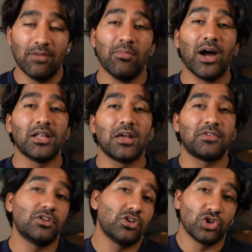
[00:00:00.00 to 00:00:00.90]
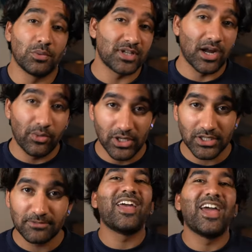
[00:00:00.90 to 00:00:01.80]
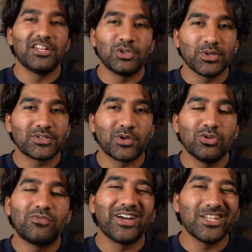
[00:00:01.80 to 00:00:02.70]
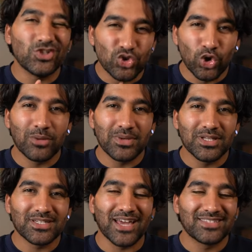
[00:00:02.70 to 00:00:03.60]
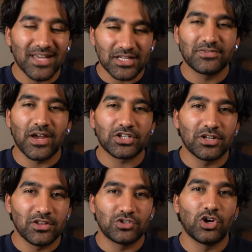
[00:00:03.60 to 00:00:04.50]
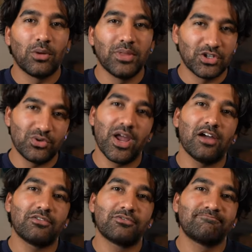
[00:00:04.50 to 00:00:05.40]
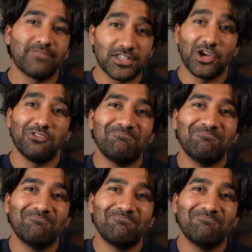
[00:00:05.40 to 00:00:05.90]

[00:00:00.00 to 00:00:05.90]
in my life and the jobs that I work. And in doing so, you find enjoyment and satisfaction in the job that you have. Let's go.